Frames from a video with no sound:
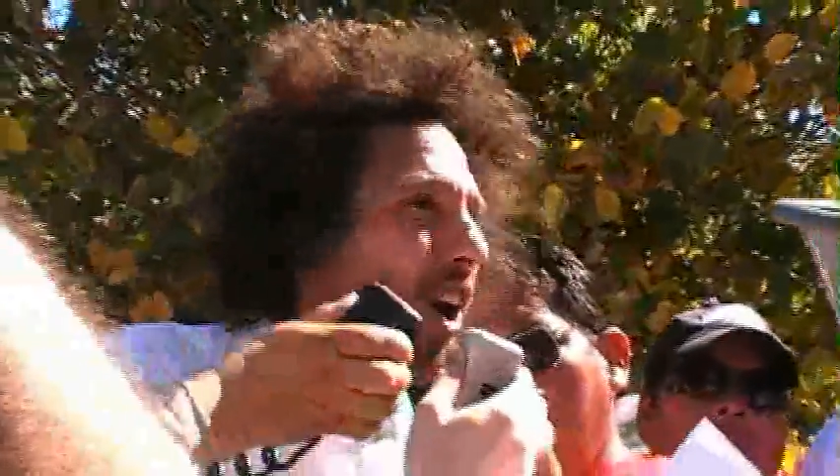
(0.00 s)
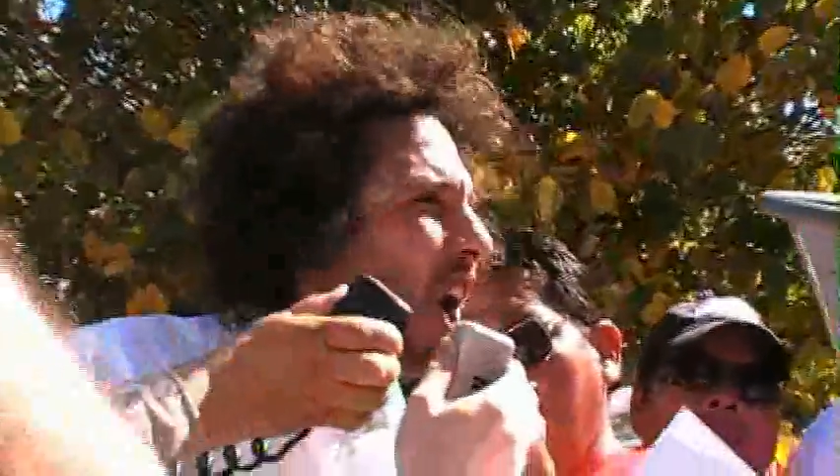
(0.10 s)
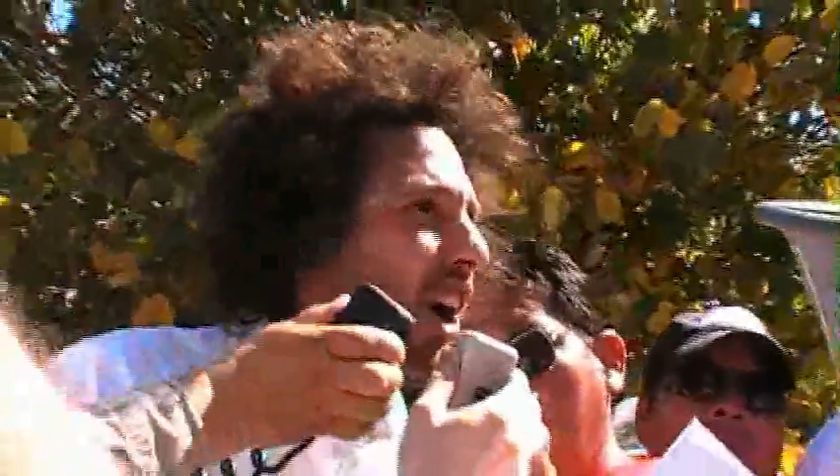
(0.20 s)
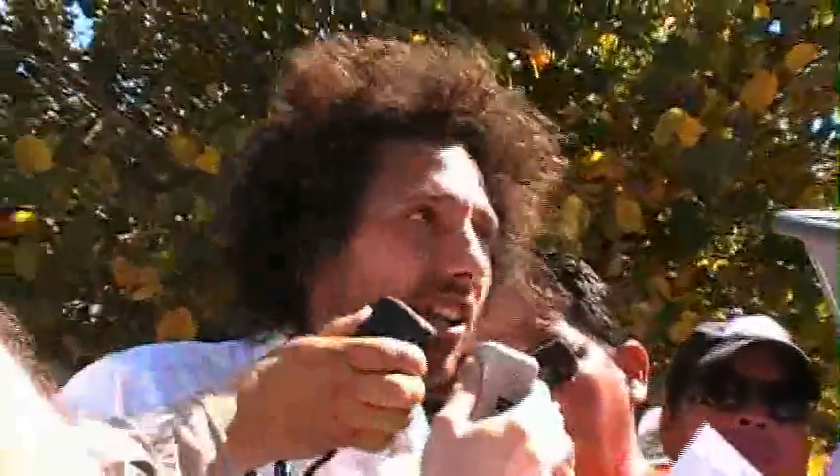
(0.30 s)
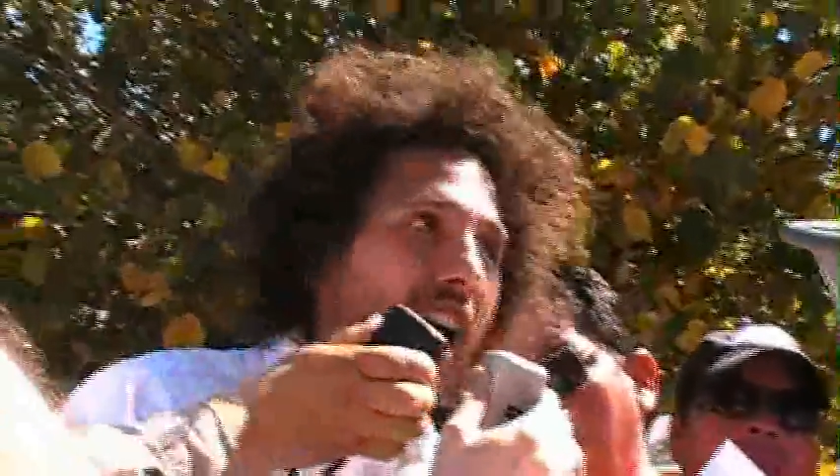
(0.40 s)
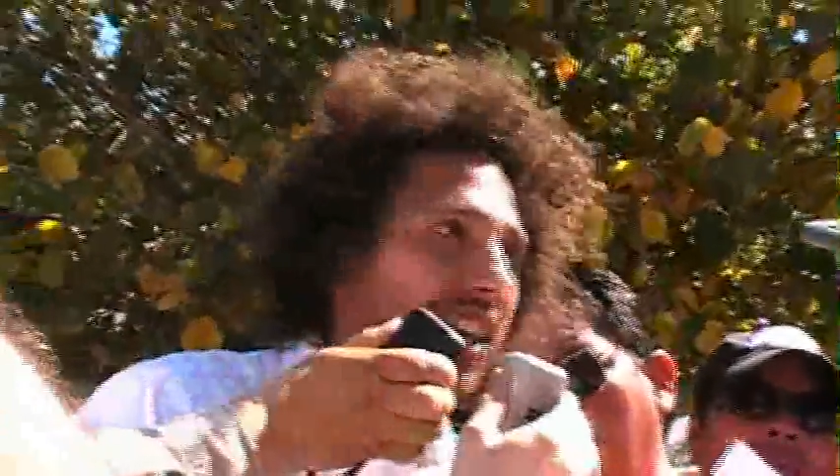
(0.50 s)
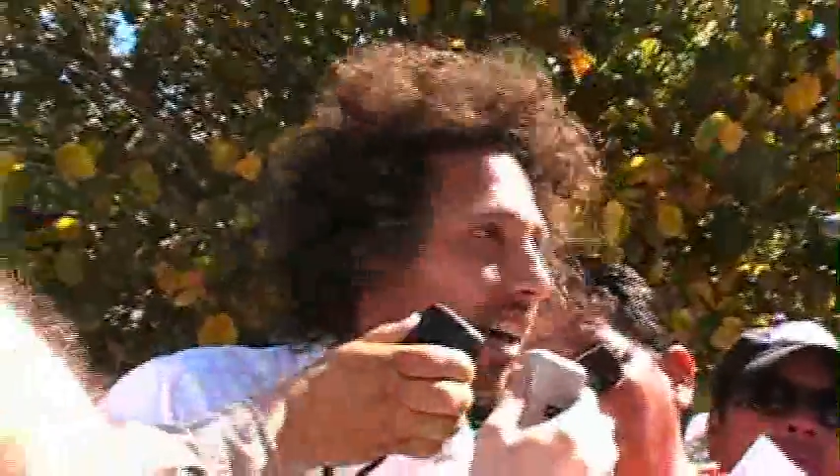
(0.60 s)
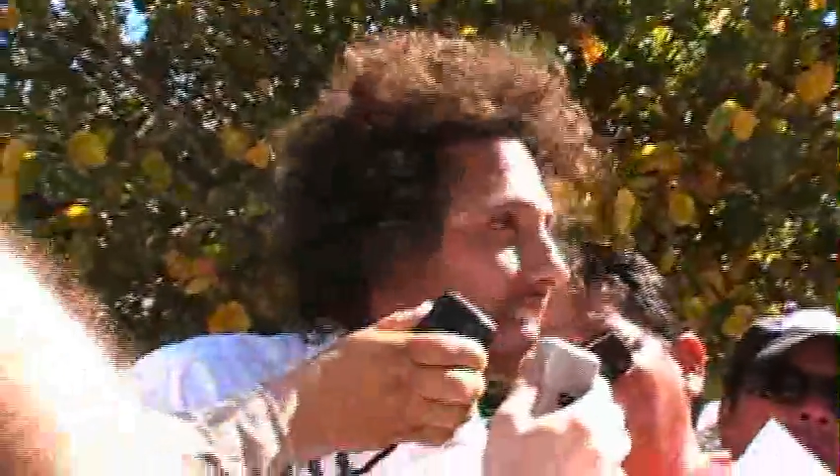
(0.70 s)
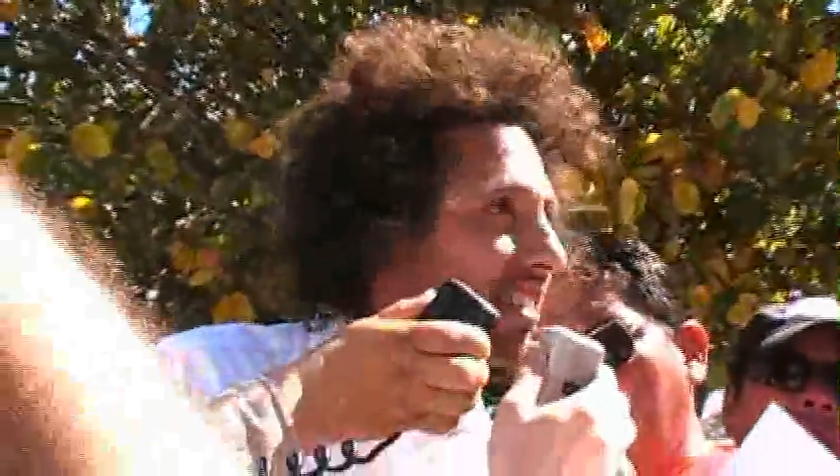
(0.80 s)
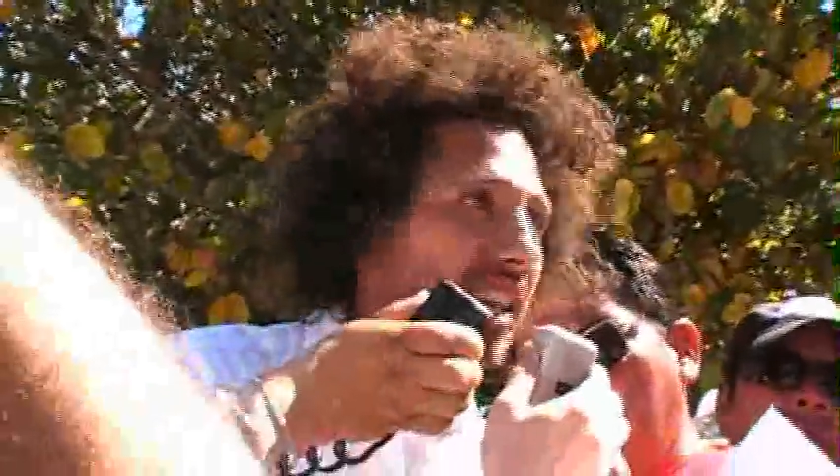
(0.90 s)
are not
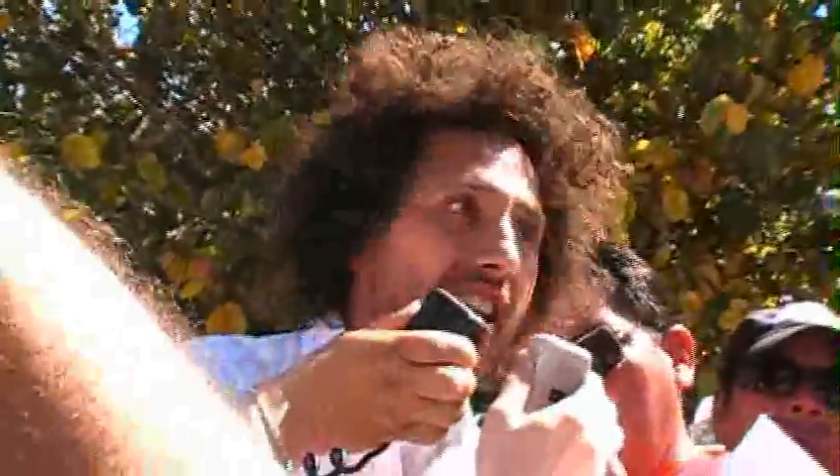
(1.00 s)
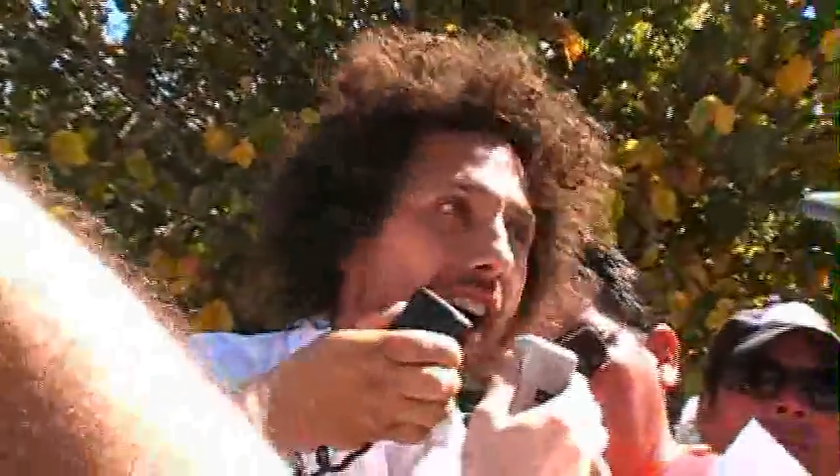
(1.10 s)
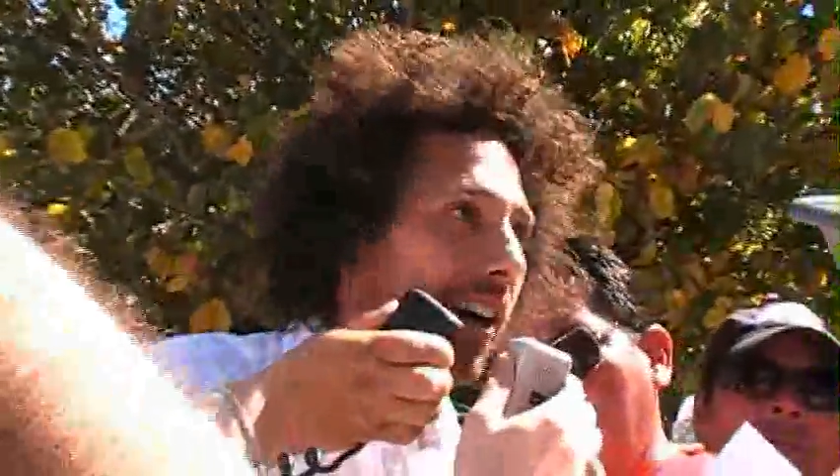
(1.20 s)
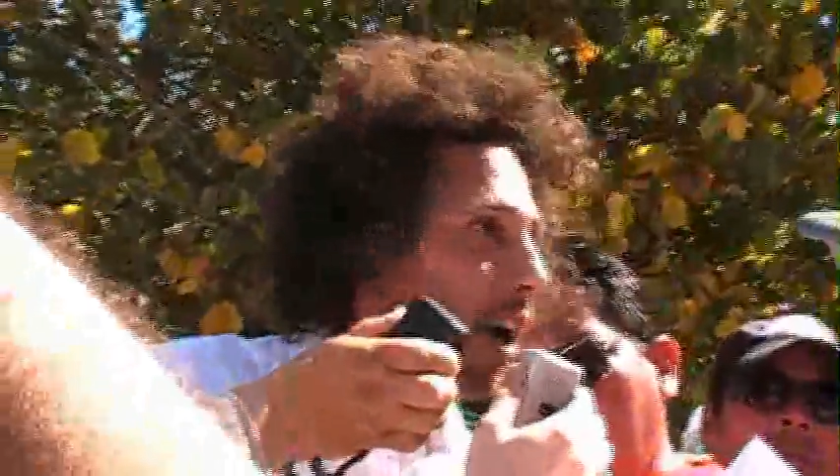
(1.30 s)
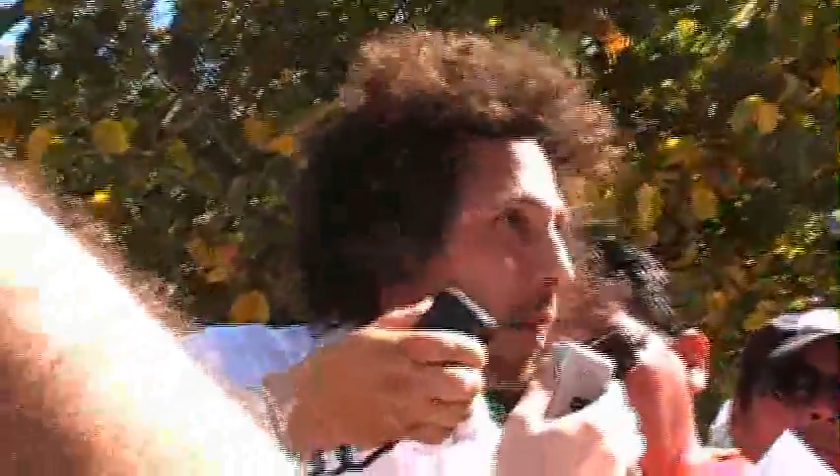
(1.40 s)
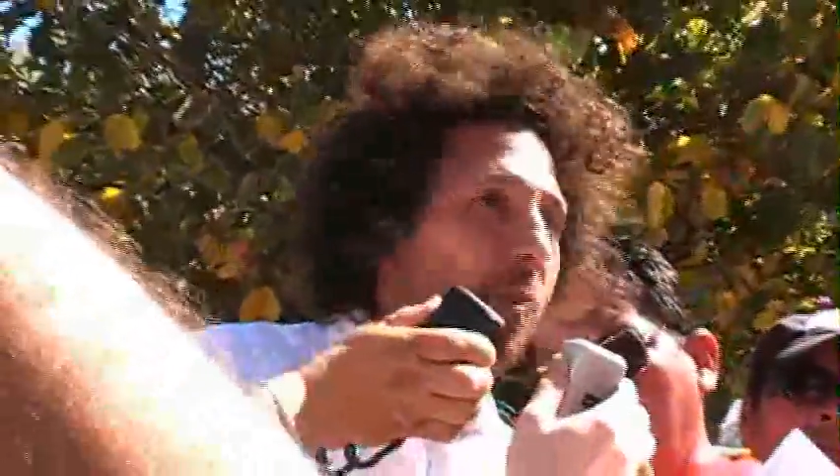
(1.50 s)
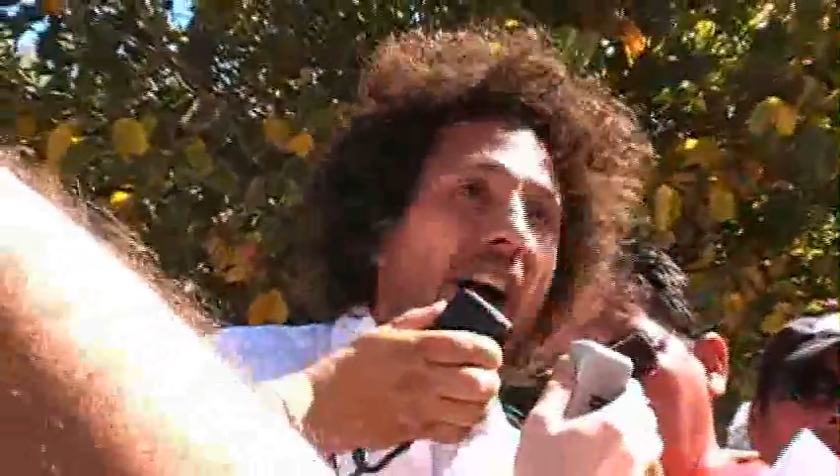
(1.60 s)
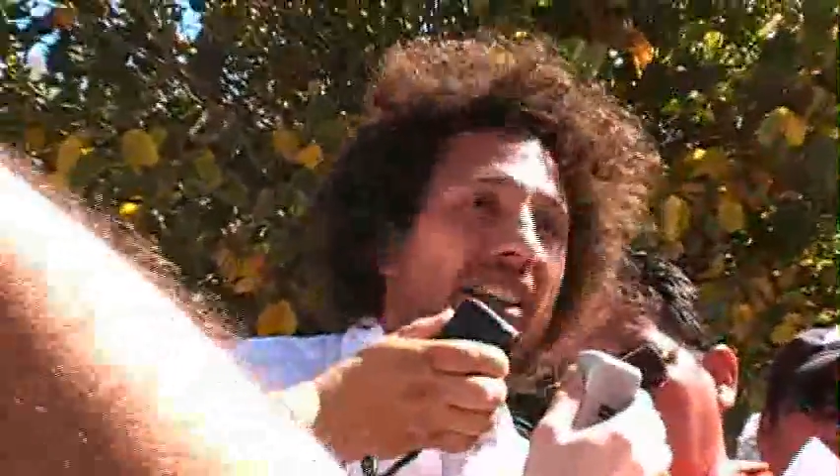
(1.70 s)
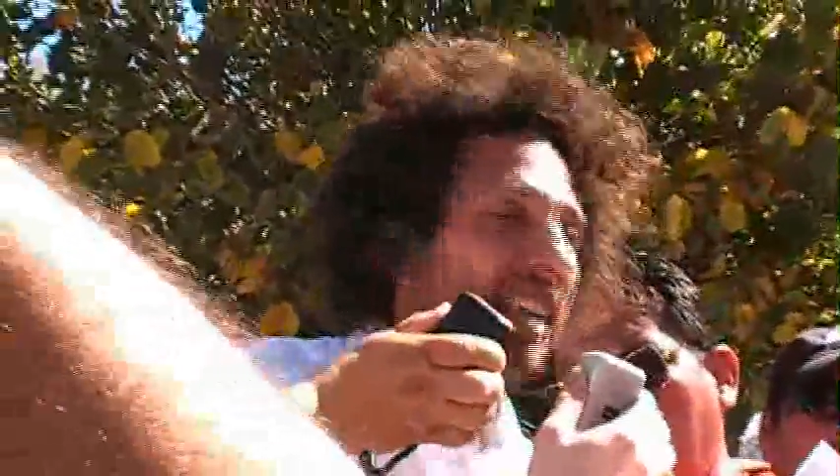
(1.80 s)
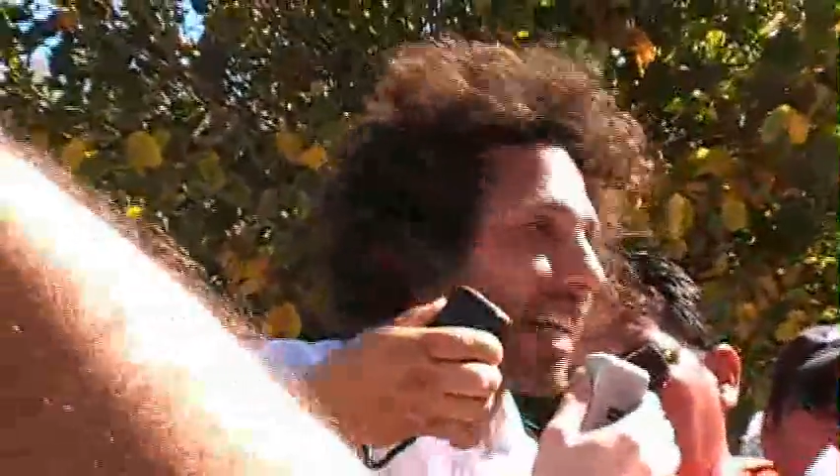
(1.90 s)
Garcia,
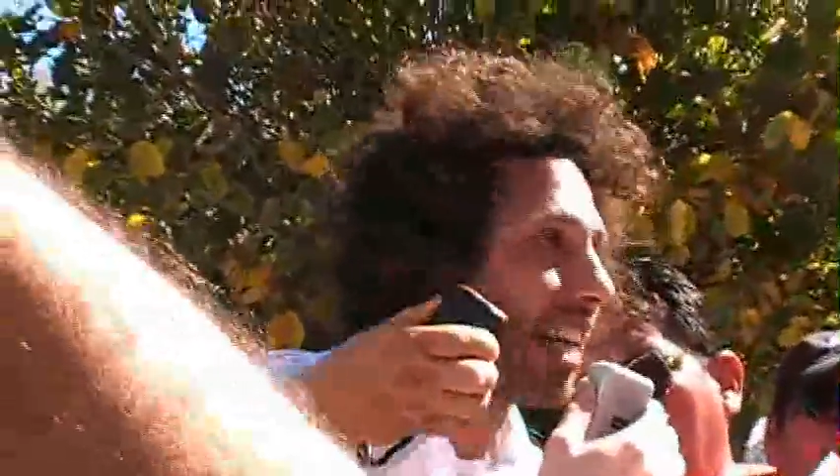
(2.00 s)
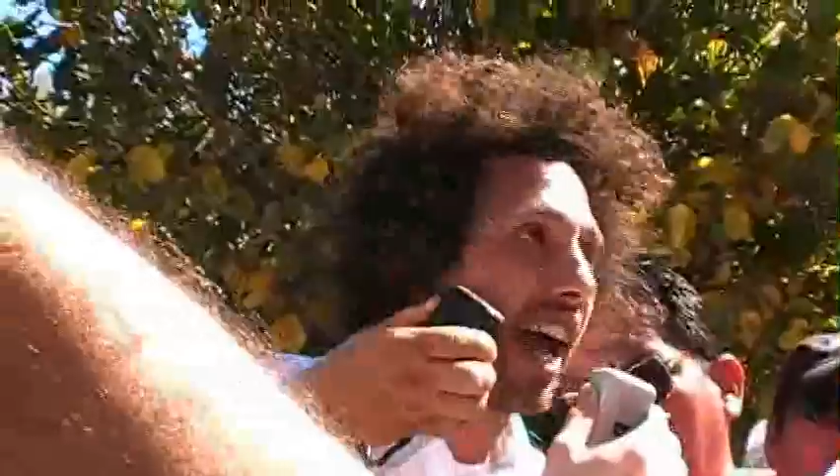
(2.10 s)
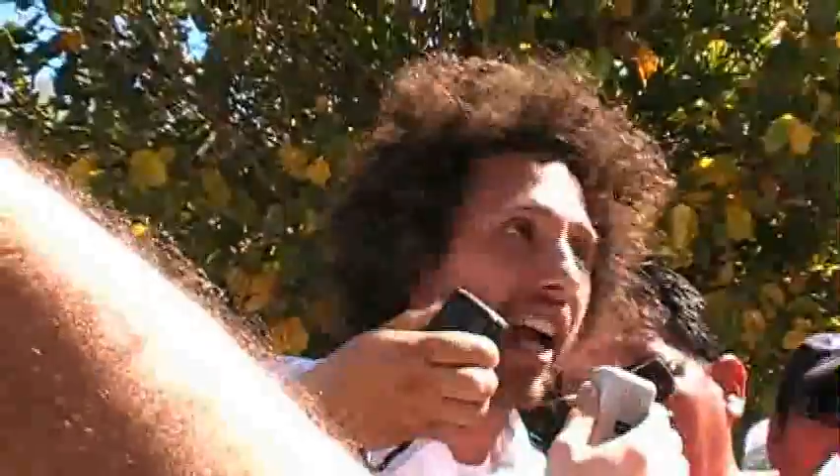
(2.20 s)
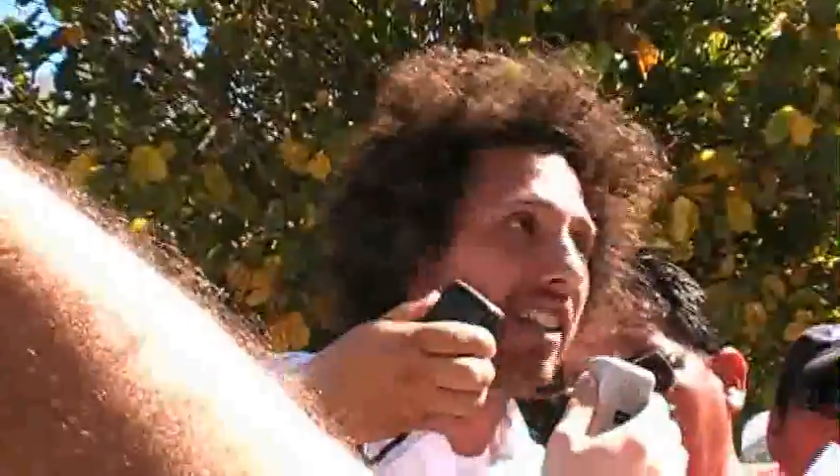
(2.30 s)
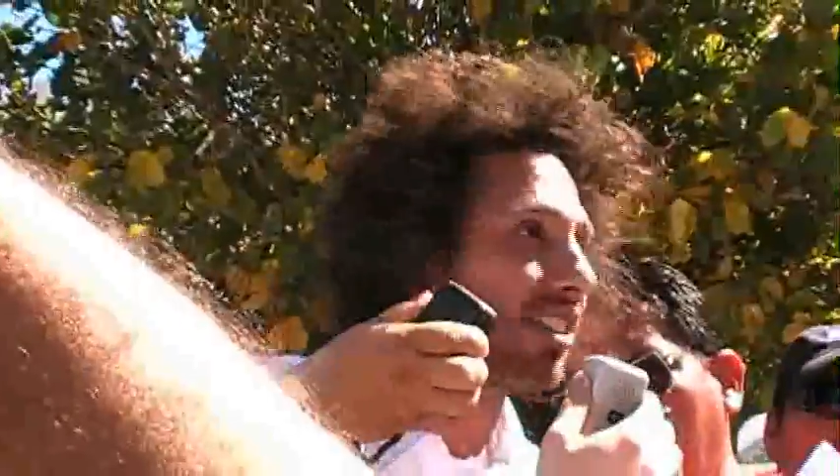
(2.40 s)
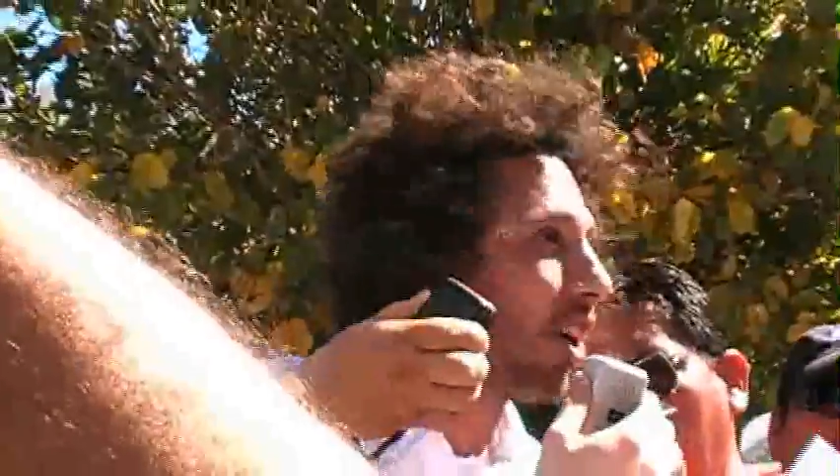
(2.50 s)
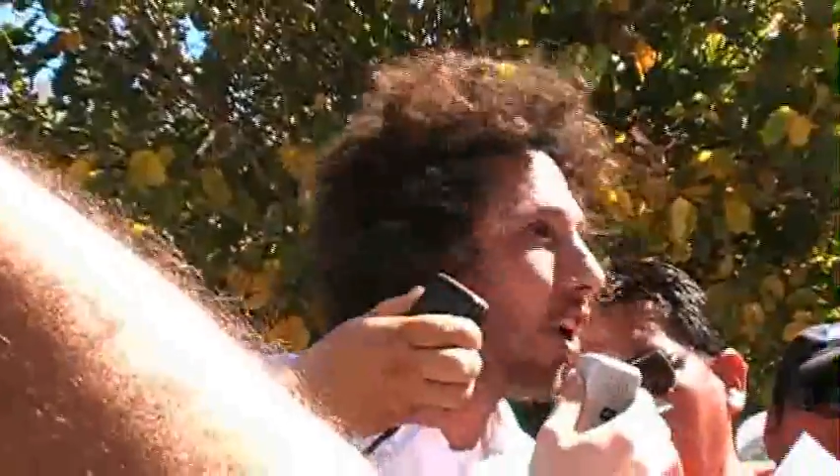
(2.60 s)
Martinez,